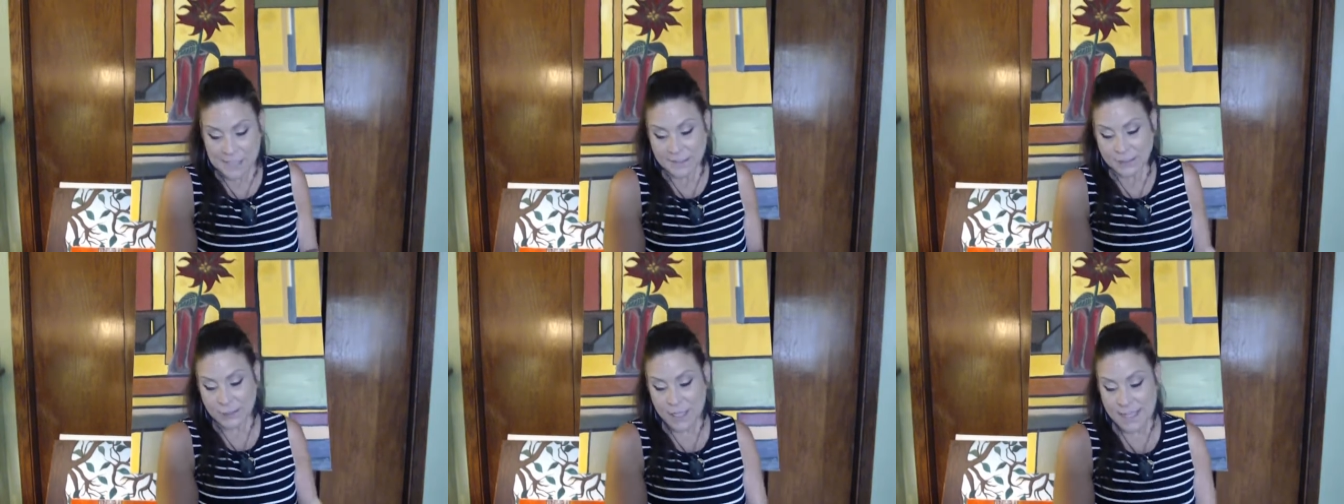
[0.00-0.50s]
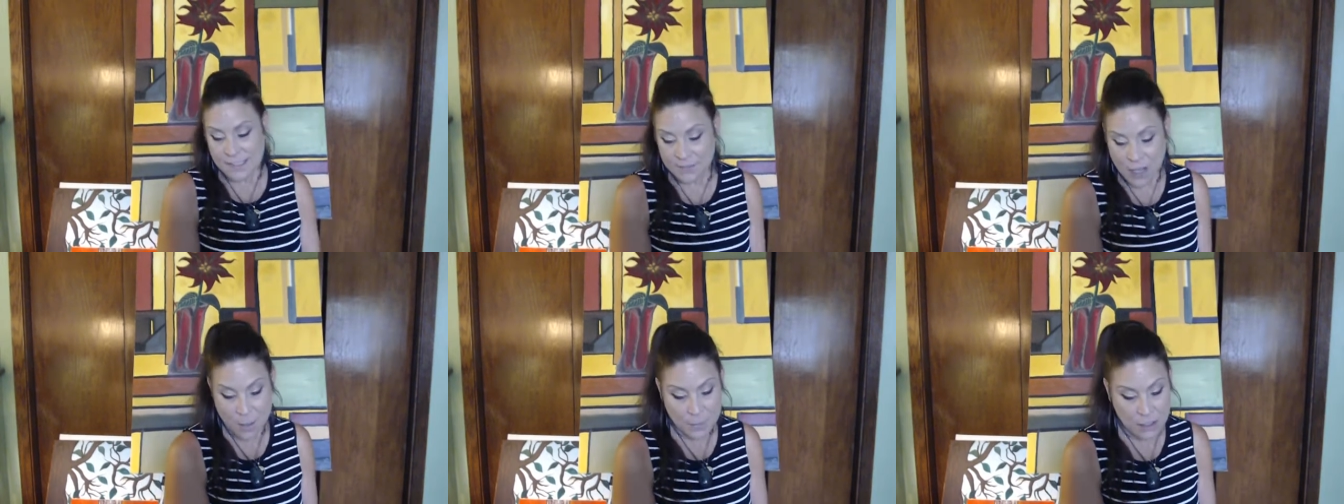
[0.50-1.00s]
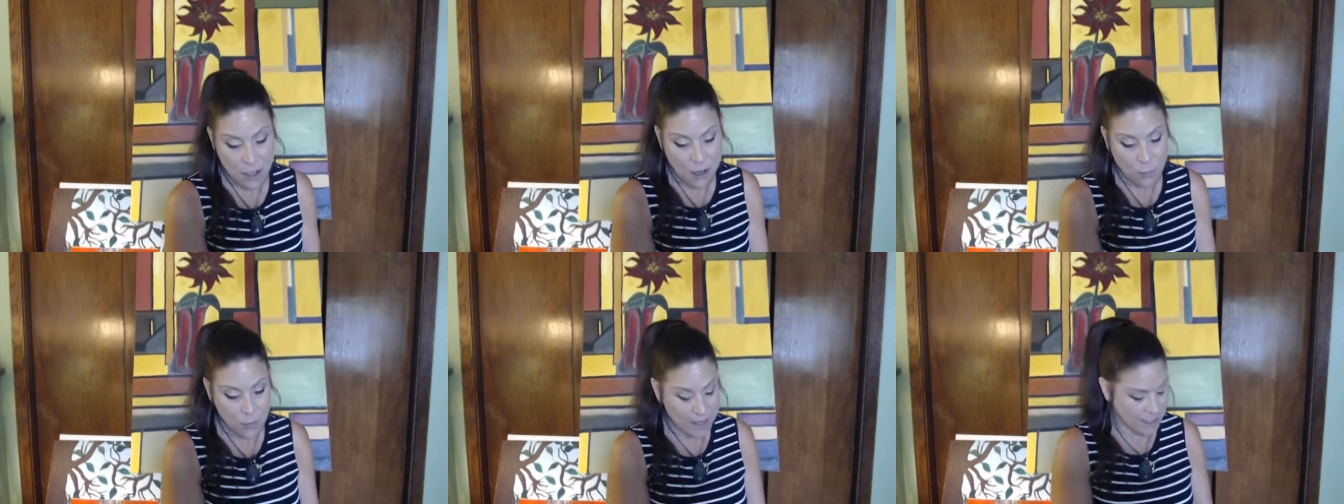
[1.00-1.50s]
You guys have come a
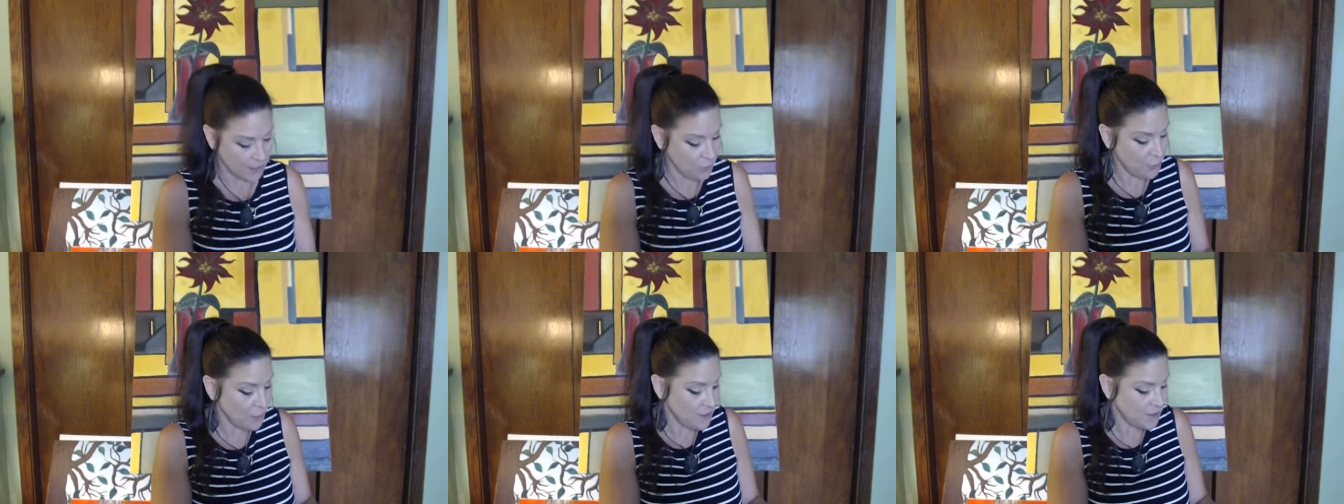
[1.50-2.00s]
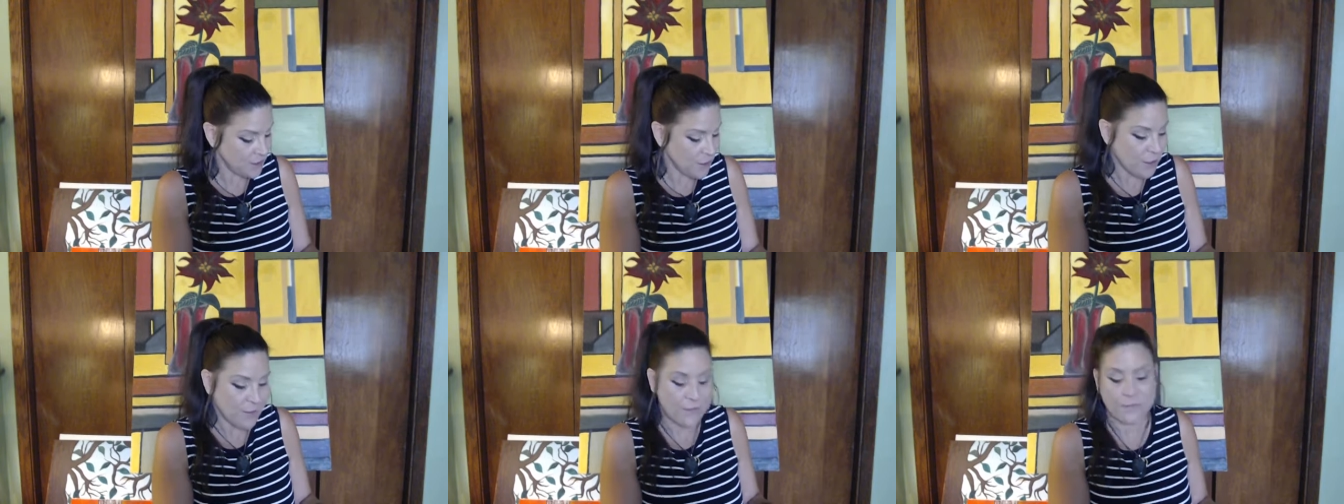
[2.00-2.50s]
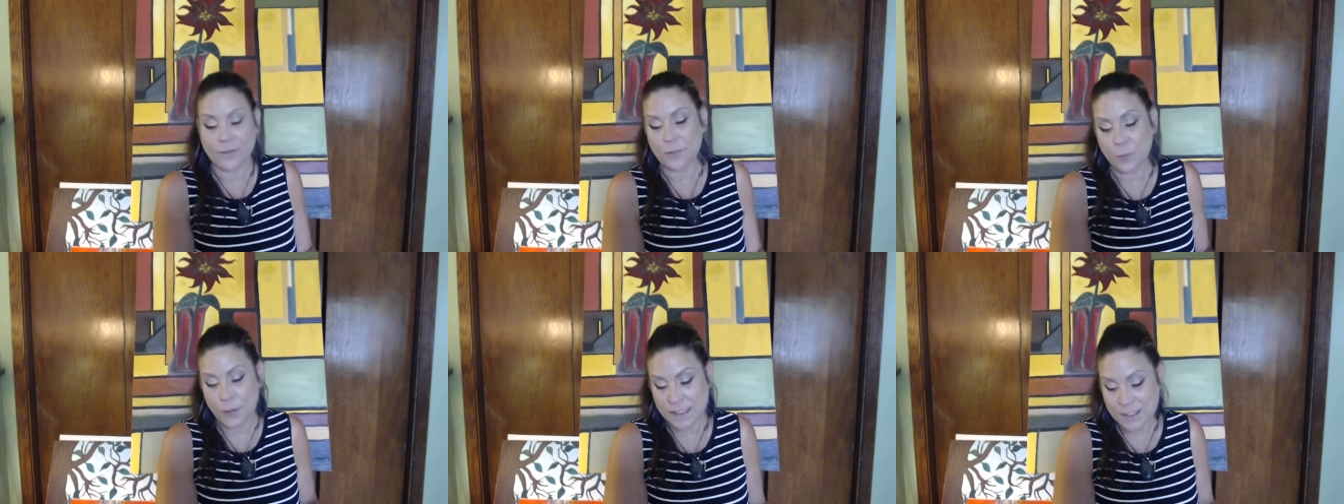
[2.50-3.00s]
long way and you deserve
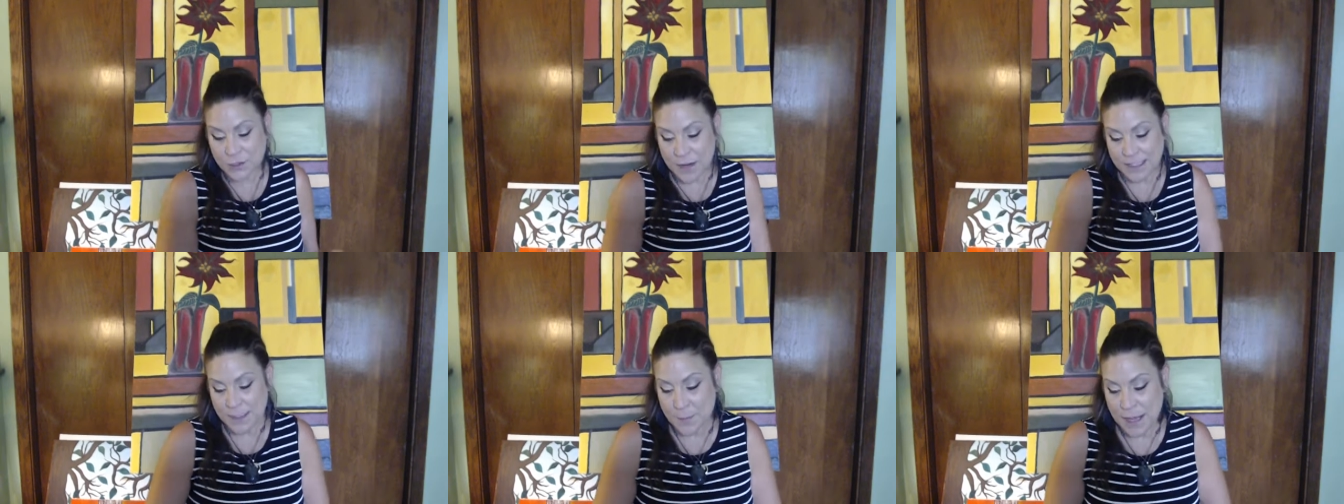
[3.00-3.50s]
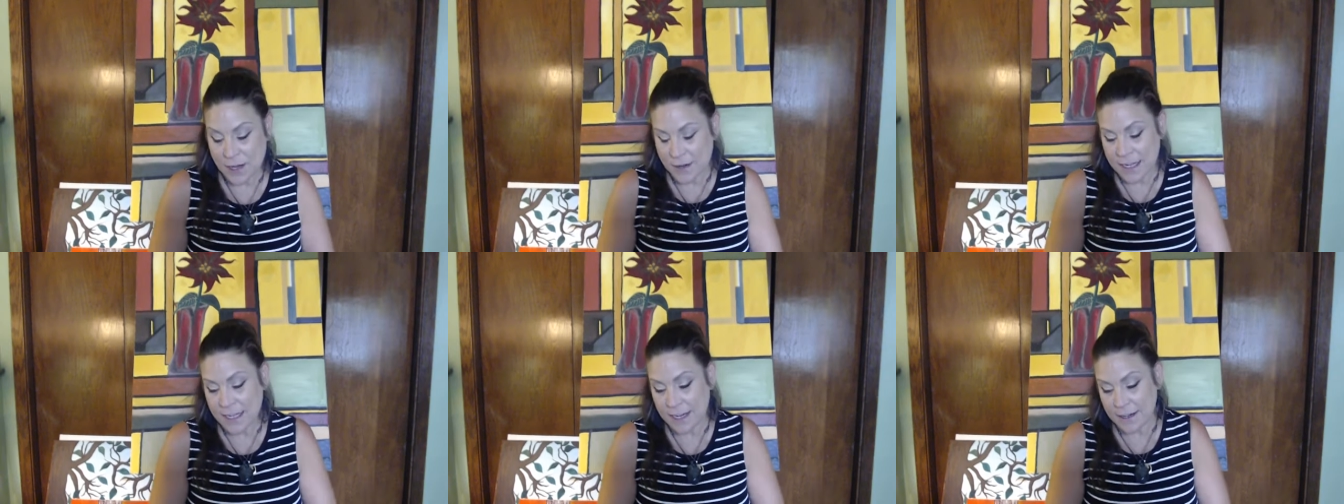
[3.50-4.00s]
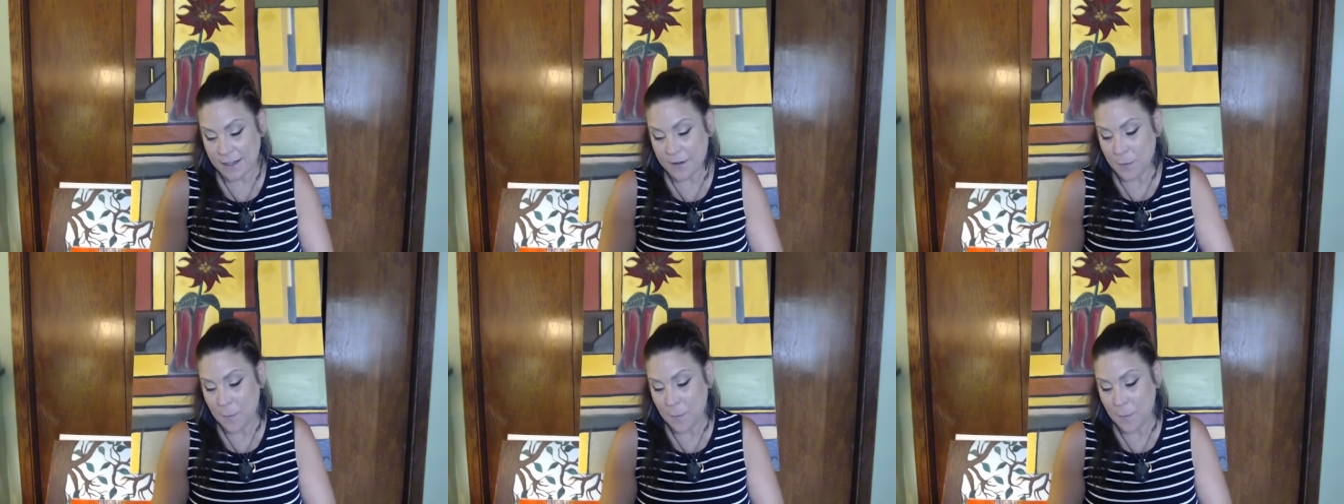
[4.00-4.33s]
what is transpiring here.